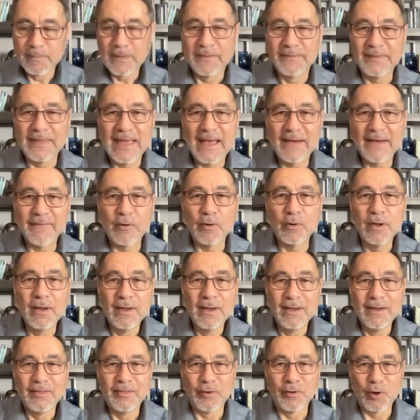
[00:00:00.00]
They have
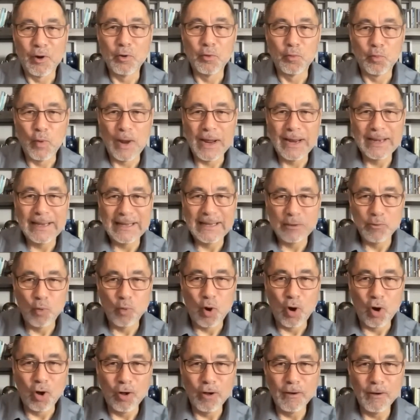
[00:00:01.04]
their own Wailing
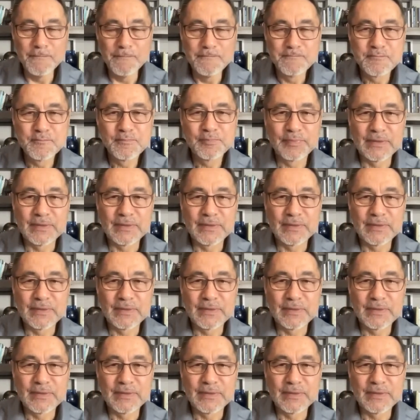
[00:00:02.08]
Wall